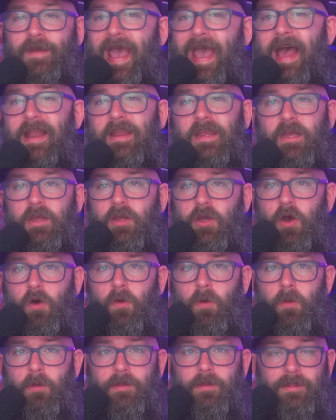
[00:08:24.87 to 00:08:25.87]
adding
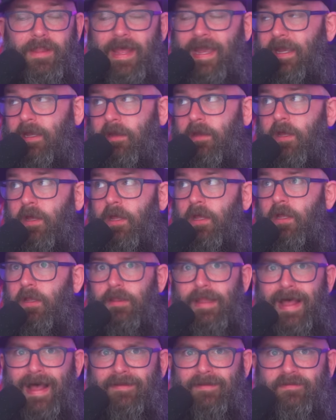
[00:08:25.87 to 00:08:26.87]
gold, like
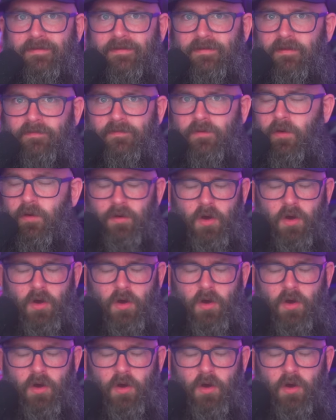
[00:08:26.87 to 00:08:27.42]
lots of gold,